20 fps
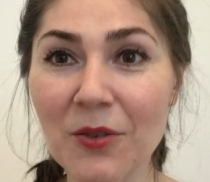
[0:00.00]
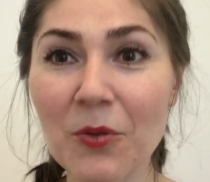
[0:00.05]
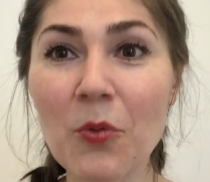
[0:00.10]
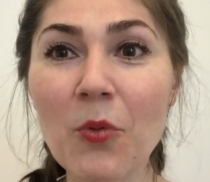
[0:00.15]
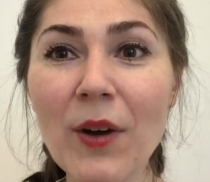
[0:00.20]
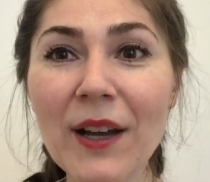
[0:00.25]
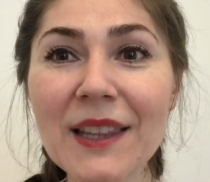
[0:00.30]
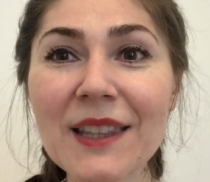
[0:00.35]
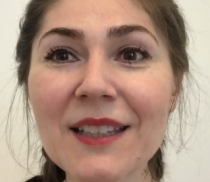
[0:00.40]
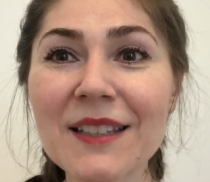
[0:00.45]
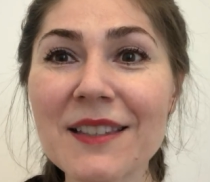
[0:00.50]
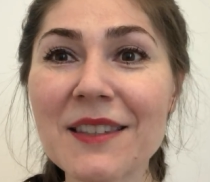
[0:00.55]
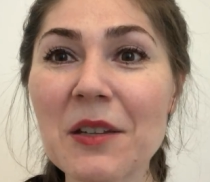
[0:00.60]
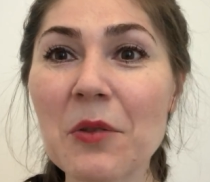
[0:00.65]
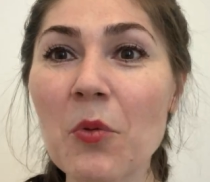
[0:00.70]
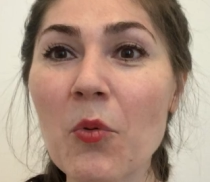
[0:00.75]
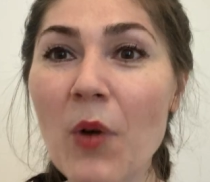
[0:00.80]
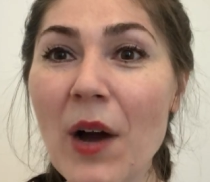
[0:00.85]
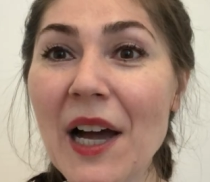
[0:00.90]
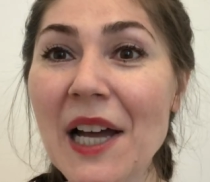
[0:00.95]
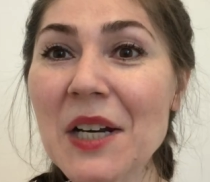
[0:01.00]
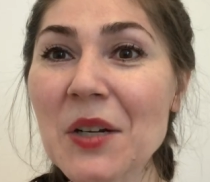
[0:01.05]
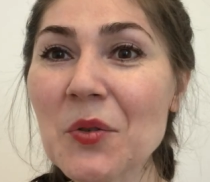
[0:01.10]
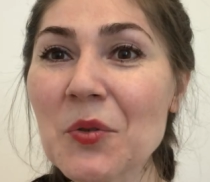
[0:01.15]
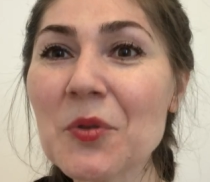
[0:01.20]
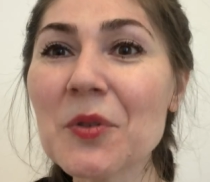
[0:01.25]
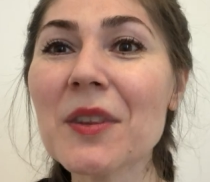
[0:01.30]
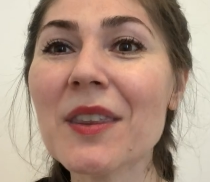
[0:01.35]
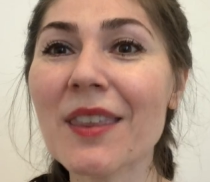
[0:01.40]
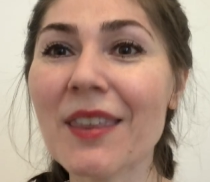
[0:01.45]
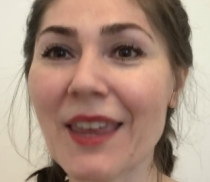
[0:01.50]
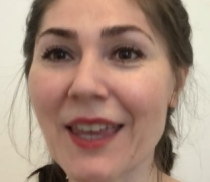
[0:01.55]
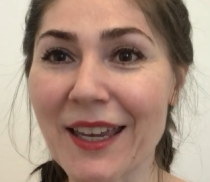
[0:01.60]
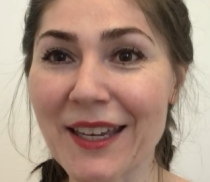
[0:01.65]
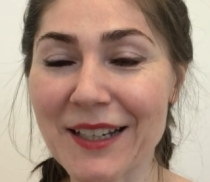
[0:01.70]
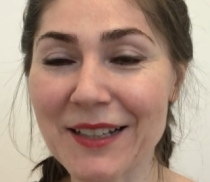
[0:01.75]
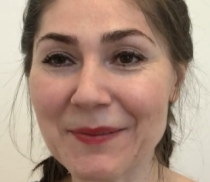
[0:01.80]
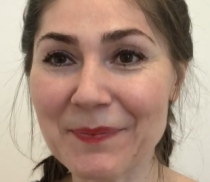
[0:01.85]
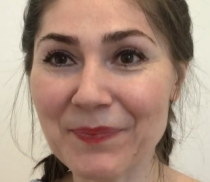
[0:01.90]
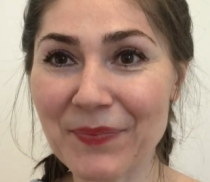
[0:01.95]
what is the one good
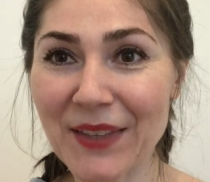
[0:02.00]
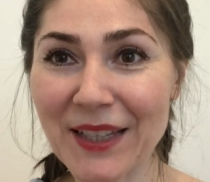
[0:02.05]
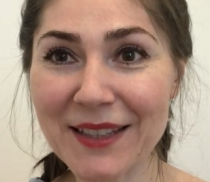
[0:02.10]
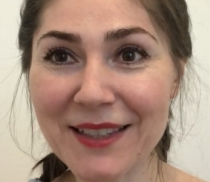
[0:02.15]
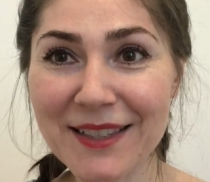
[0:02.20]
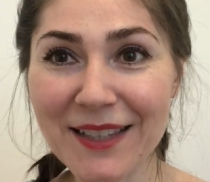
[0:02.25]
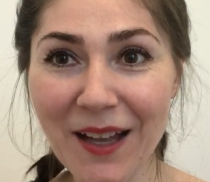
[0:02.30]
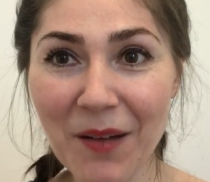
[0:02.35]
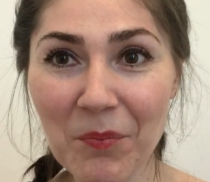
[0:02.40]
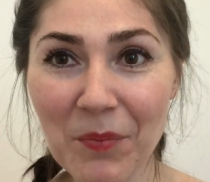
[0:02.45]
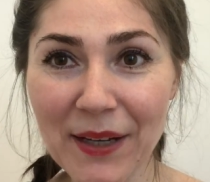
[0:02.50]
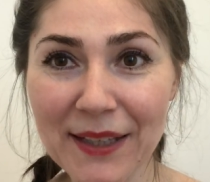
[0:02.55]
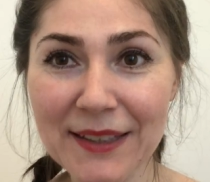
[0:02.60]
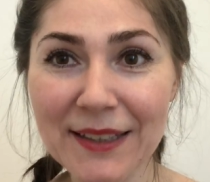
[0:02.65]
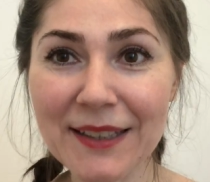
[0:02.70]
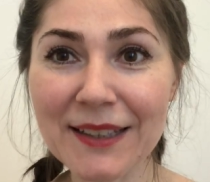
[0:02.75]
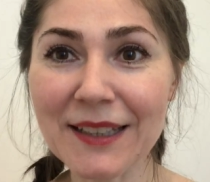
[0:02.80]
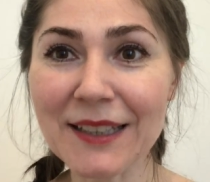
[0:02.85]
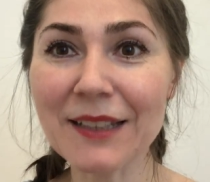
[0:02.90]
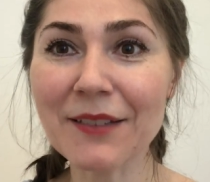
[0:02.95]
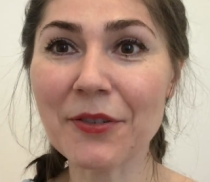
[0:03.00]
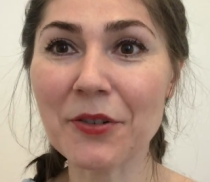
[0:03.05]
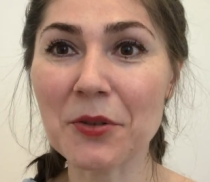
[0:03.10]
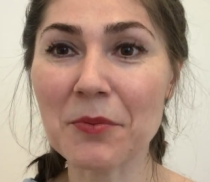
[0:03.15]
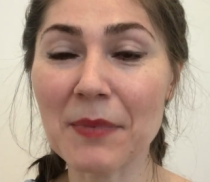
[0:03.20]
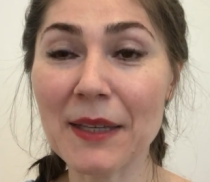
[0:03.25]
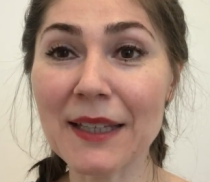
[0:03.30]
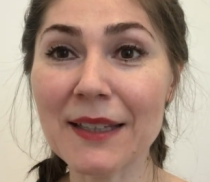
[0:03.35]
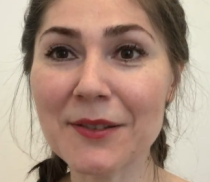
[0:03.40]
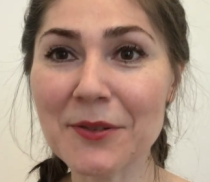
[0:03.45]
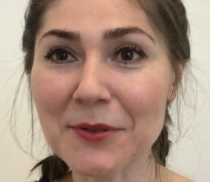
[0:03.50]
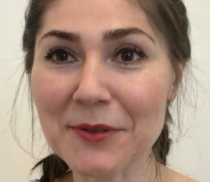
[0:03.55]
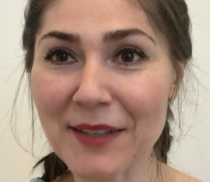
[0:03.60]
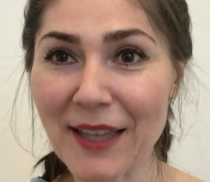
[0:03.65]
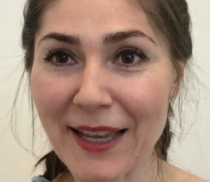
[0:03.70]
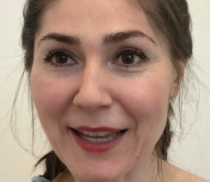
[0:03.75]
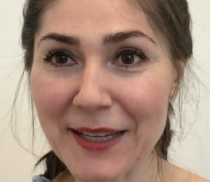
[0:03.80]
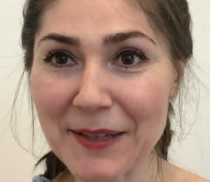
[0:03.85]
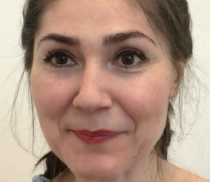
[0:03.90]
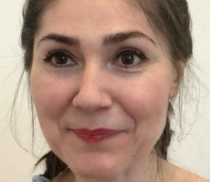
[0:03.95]
thing that somebody did for me
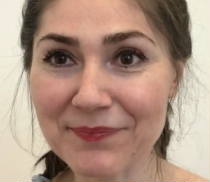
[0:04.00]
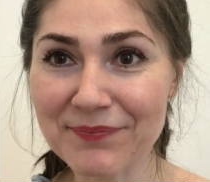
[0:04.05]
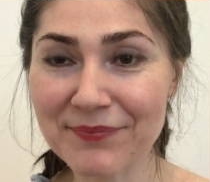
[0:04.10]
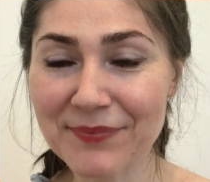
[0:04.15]
today?